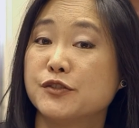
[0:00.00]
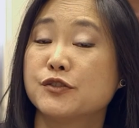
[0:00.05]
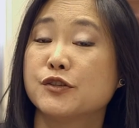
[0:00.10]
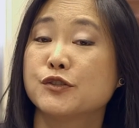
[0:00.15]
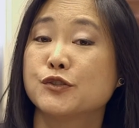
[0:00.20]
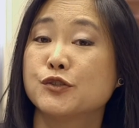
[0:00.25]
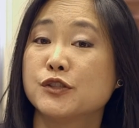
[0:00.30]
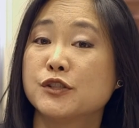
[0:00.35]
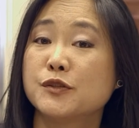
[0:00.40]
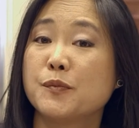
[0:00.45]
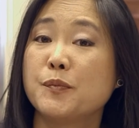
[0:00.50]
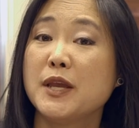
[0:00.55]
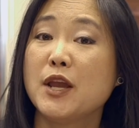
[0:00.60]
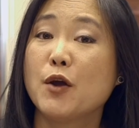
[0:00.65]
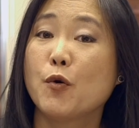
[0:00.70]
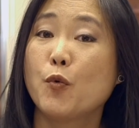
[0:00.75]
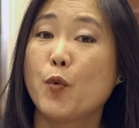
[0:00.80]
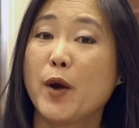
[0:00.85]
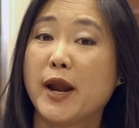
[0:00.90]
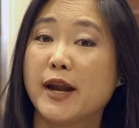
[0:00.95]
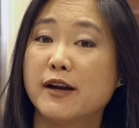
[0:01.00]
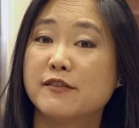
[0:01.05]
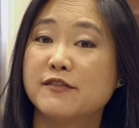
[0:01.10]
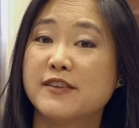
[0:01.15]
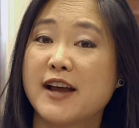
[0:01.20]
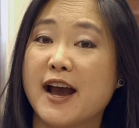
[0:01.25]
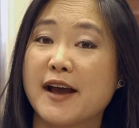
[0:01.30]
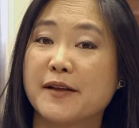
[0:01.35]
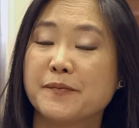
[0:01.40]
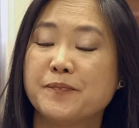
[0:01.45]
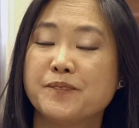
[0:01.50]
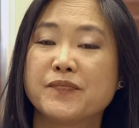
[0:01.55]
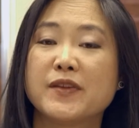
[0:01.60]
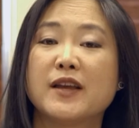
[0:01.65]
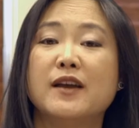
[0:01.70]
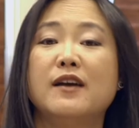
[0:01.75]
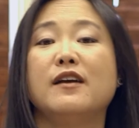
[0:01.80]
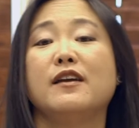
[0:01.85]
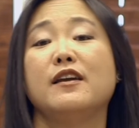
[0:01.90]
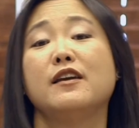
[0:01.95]
So just to be aware of that.
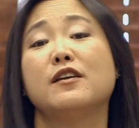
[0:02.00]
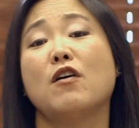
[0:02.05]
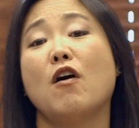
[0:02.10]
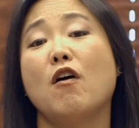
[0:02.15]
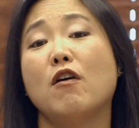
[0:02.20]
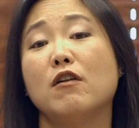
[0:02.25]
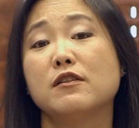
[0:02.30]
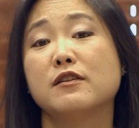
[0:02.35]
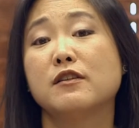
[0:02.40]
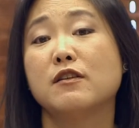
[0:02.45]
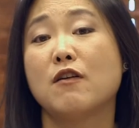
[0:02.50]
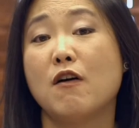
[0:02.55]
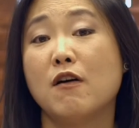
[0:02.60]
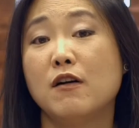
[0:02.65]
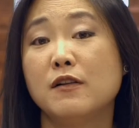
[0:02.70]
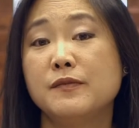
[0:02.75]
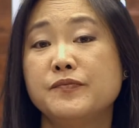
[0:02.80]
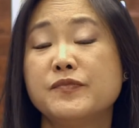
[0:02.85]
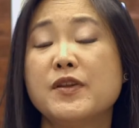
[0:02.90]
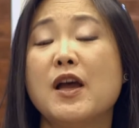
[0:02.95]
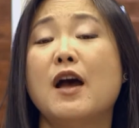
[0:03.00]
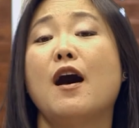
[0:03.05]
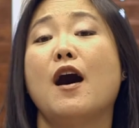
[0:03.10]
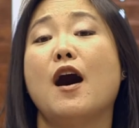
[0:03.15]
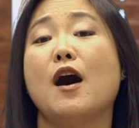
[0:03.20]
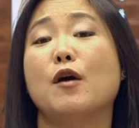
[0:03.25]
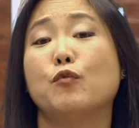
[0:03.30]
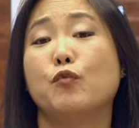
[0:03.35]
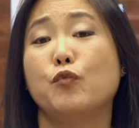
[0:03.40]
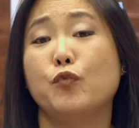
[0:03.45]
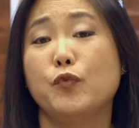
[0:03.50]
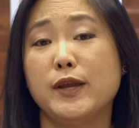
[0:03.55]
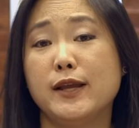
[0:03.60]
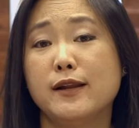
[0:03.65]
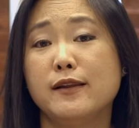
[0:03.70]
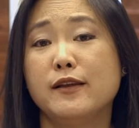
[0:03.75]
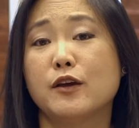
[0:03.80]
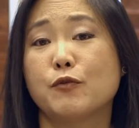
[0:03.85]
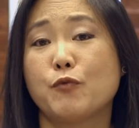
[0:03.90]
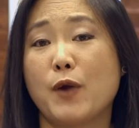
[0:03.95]
In all, I
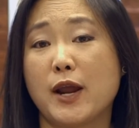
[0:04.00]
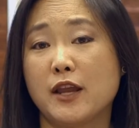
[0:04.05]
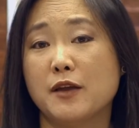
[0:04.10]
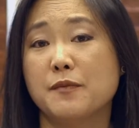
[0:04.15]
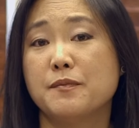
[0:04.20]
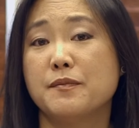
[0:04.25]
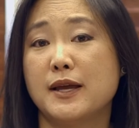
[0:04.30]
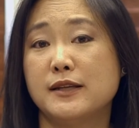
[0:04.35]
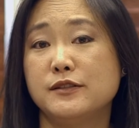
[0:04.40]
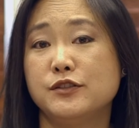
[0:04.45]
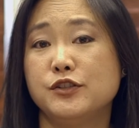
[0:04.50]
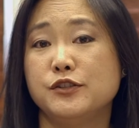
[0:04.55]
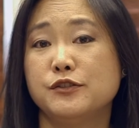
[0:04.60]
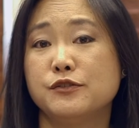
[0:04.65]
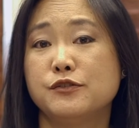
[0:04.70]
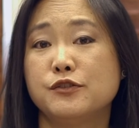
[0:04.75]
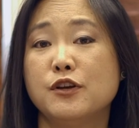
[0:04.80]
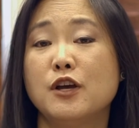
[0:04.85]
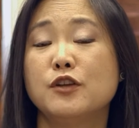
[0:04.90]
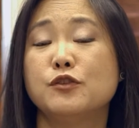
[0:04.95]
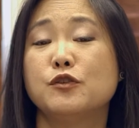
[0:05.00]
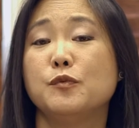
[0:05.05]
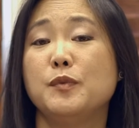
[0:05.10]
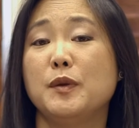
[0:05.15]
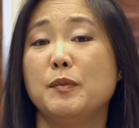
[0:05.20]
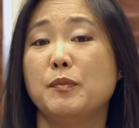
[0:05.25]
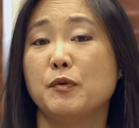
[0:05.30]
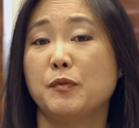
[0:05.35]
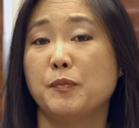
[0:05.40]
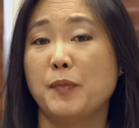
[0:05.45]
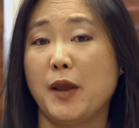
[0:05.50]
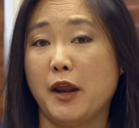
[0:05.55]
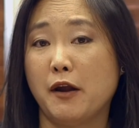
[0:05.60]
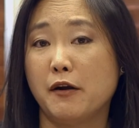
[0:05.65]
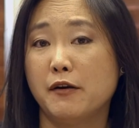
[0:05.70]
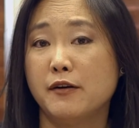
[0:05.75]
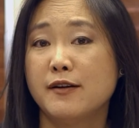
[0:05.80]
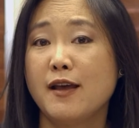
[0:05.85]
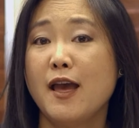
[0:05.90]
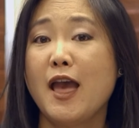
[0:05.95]
really recommend you to be
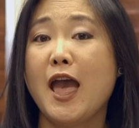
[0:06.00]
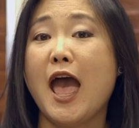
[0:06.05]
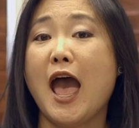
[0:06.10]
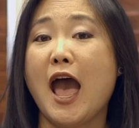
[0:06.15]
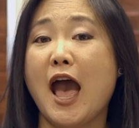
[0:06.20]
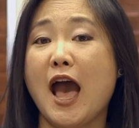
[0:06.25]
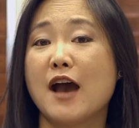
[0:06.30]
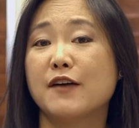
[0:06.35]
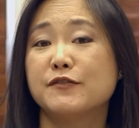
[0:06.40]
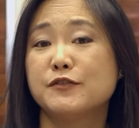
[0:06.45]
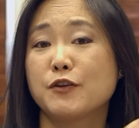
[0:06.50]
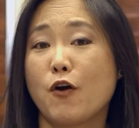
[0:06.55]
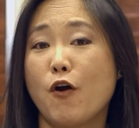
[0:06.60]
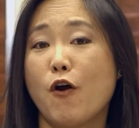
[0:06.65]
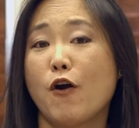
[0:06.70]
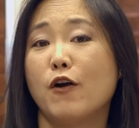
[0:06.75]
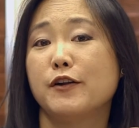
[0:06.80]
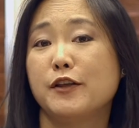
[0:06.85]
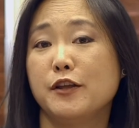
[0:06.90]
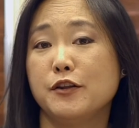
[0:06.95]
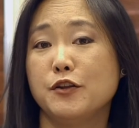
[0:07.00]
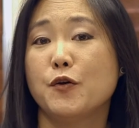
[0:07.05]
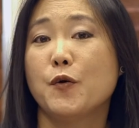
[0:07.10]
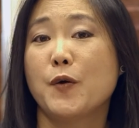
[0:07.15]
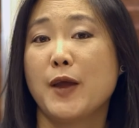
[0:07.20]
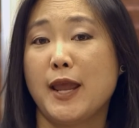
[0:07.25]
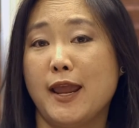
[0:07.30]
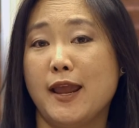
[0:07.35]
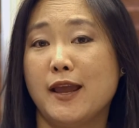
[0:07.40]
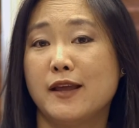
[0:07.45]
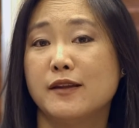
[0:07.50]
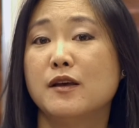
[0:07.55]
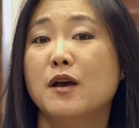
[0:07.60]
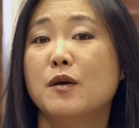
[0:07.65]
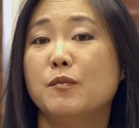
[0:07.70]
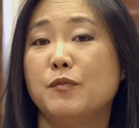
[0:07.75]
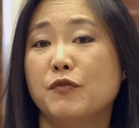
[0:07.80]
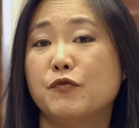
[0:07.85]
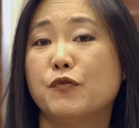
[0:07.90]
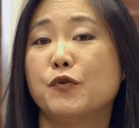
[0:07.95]
prepared, have the card in your hand
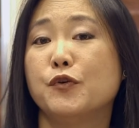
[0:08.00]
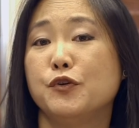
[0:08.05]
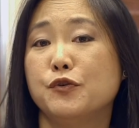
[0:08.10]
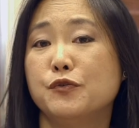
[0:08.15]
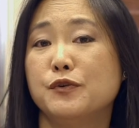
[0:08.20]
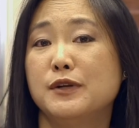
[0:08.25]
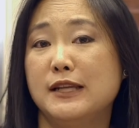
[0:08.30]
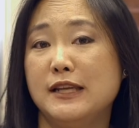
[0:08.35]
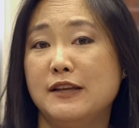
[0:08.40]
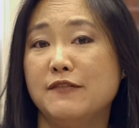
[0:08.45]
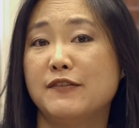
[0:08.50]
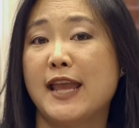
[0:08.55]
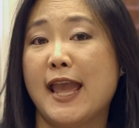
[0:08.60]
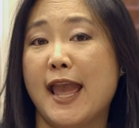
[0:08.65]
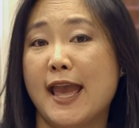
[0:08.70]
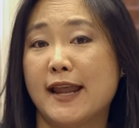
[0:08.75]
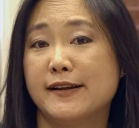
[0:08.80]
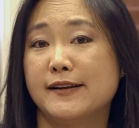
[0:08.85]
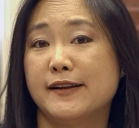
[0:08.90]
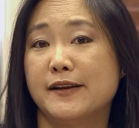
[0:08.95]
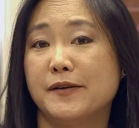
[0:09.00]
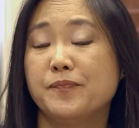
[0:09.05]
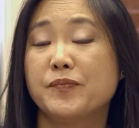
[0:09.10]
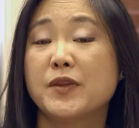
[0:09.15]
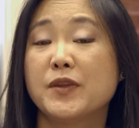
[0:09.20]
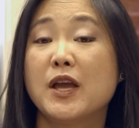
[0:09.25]
before you leave Canada.